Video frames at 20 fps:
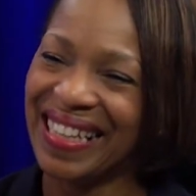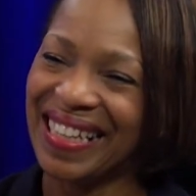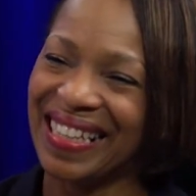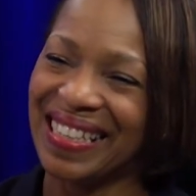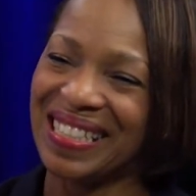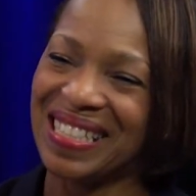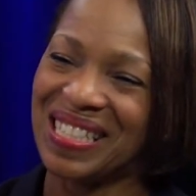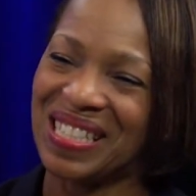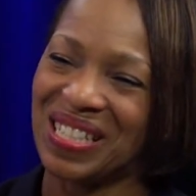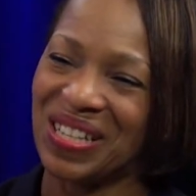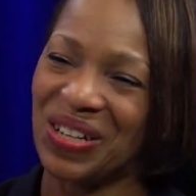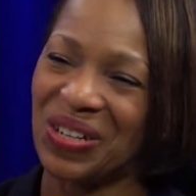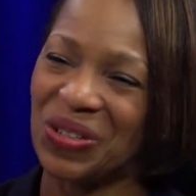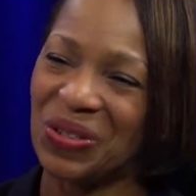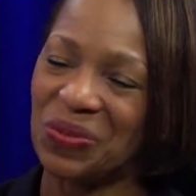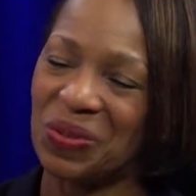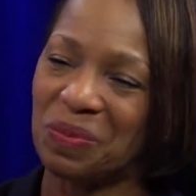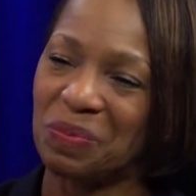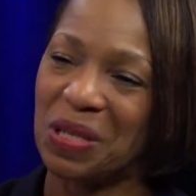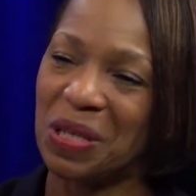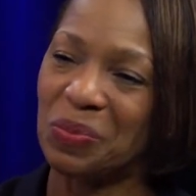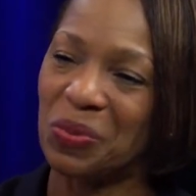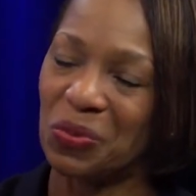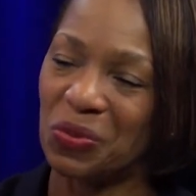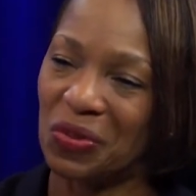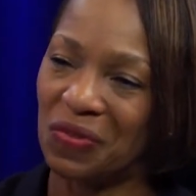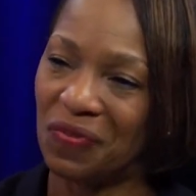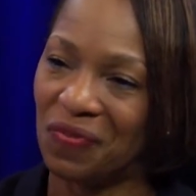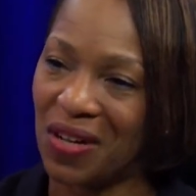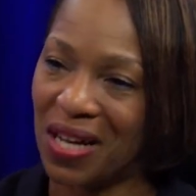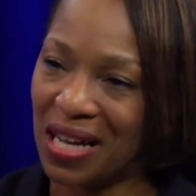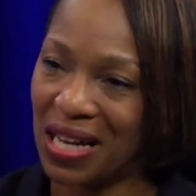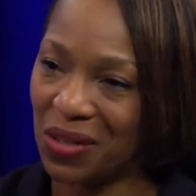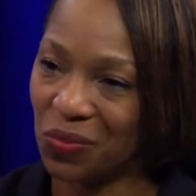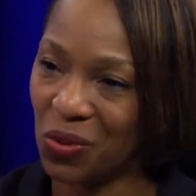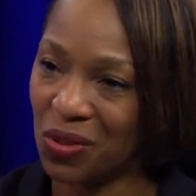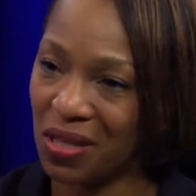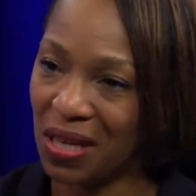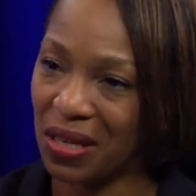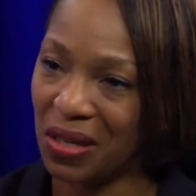and so what people will
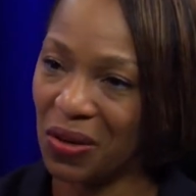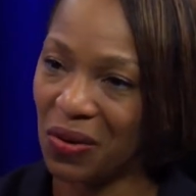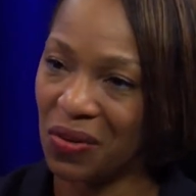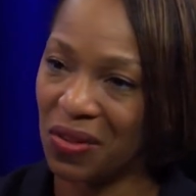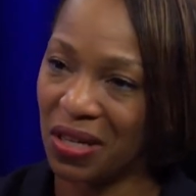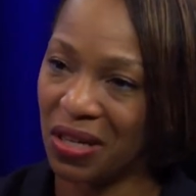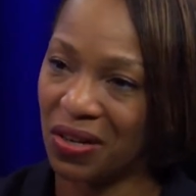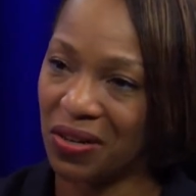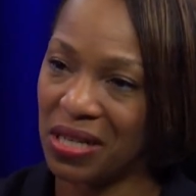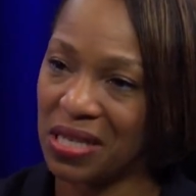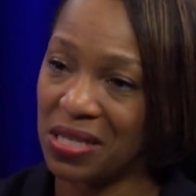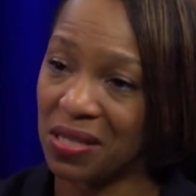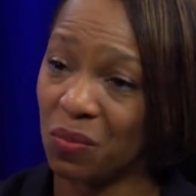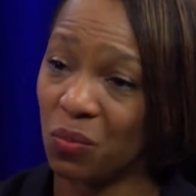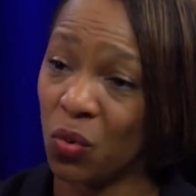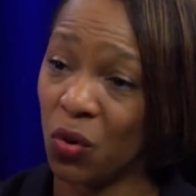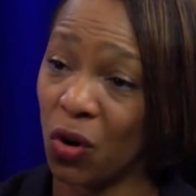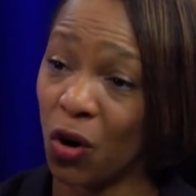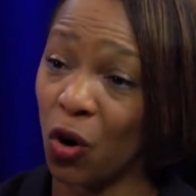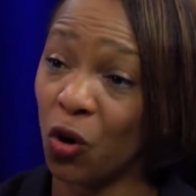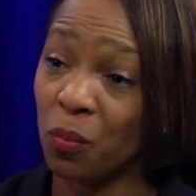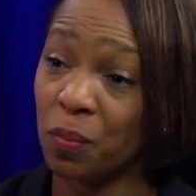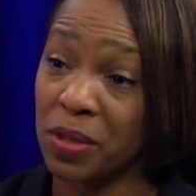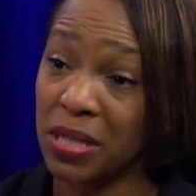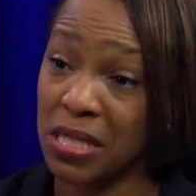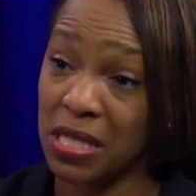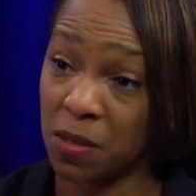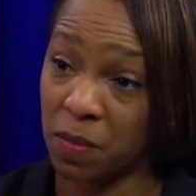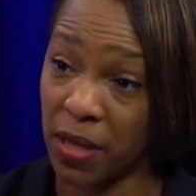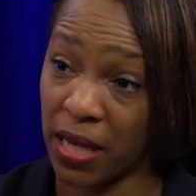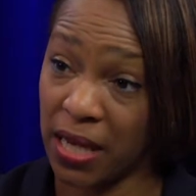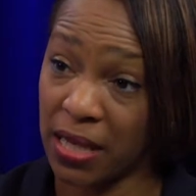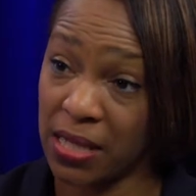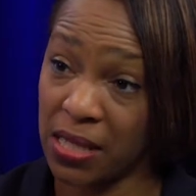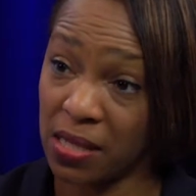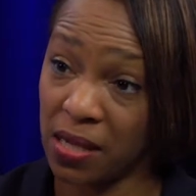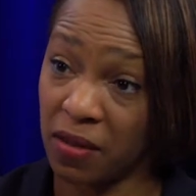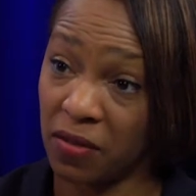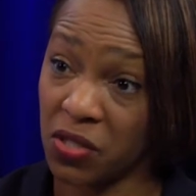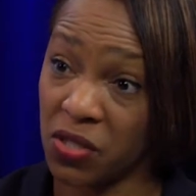find when they go there is a more open
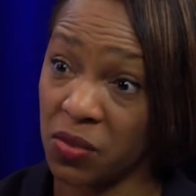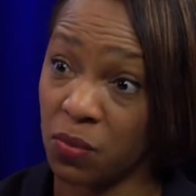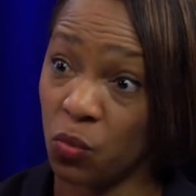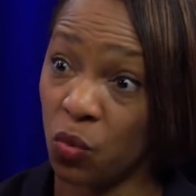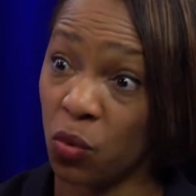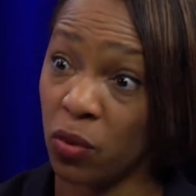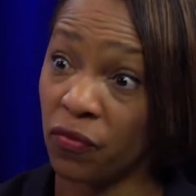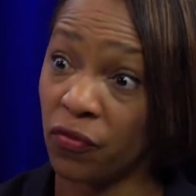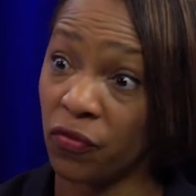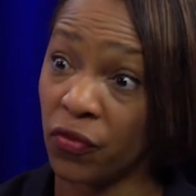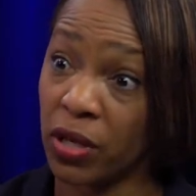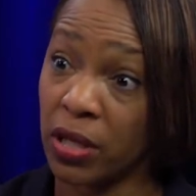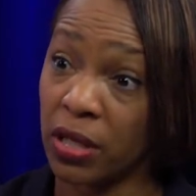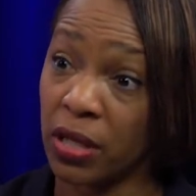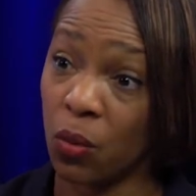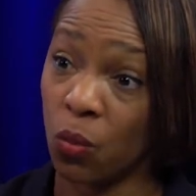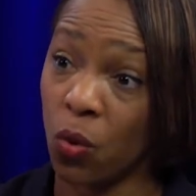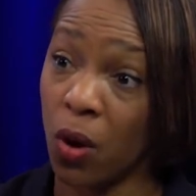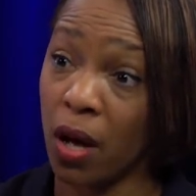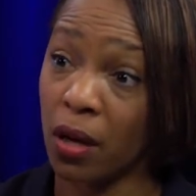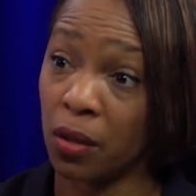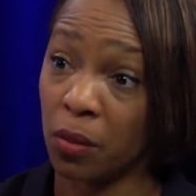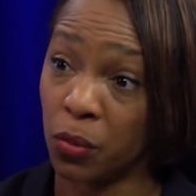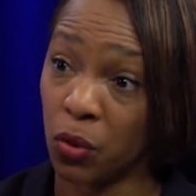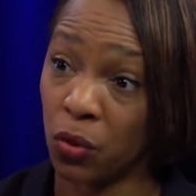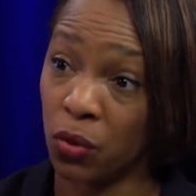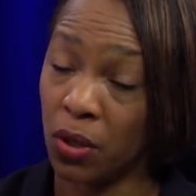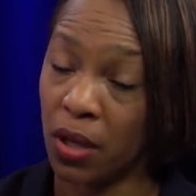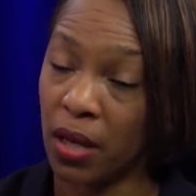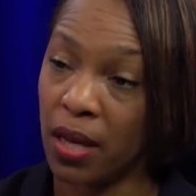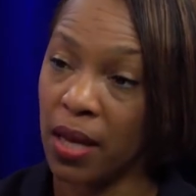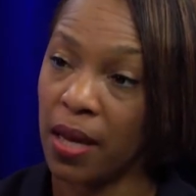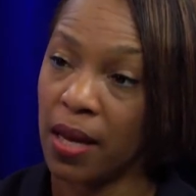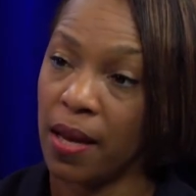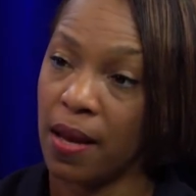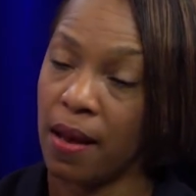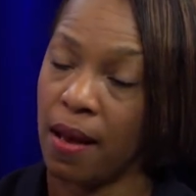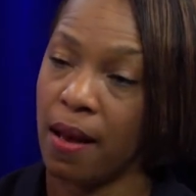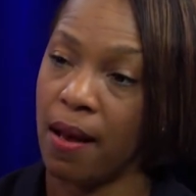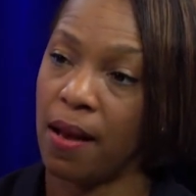space that's more friendly and walkable
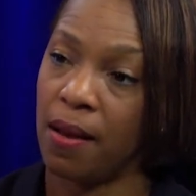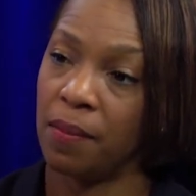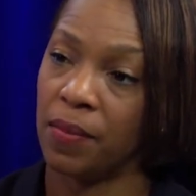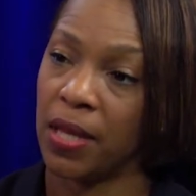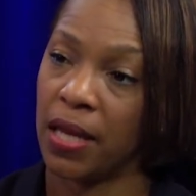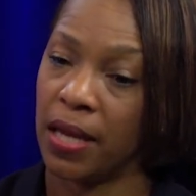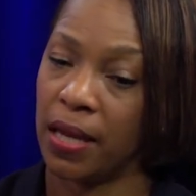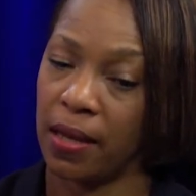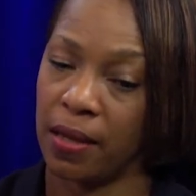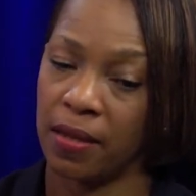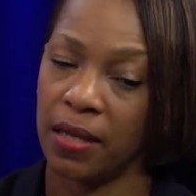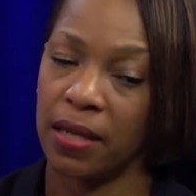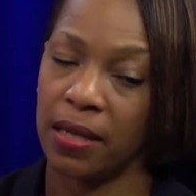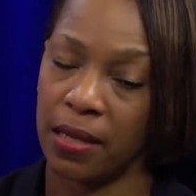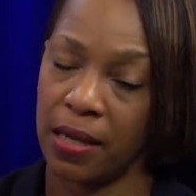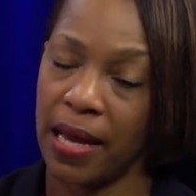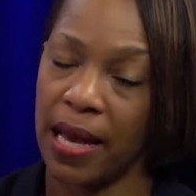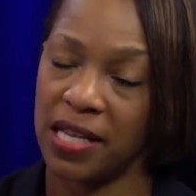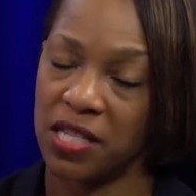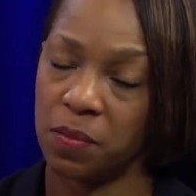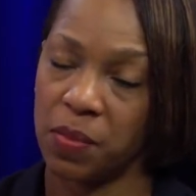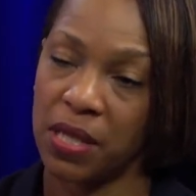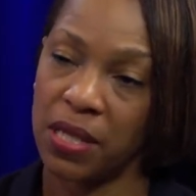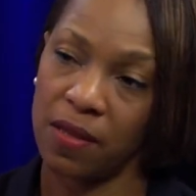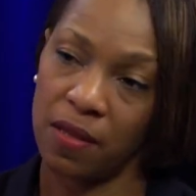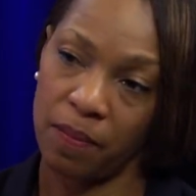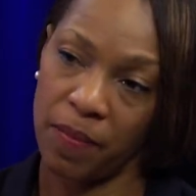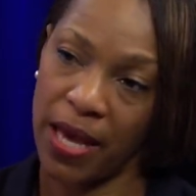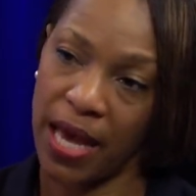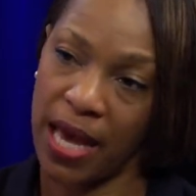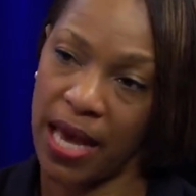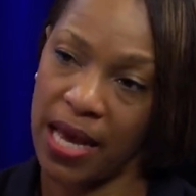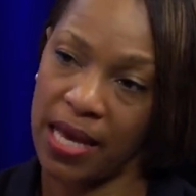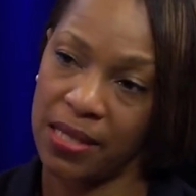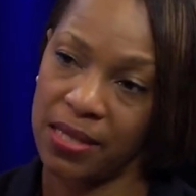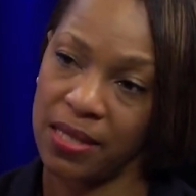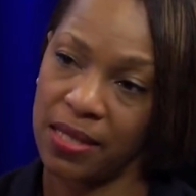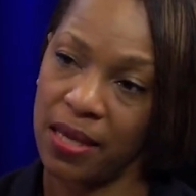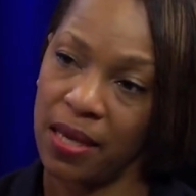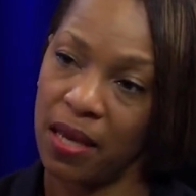mm -hmm. um, than, it, than it has been in the
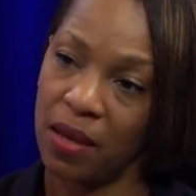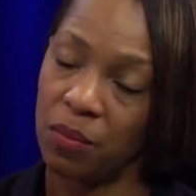past.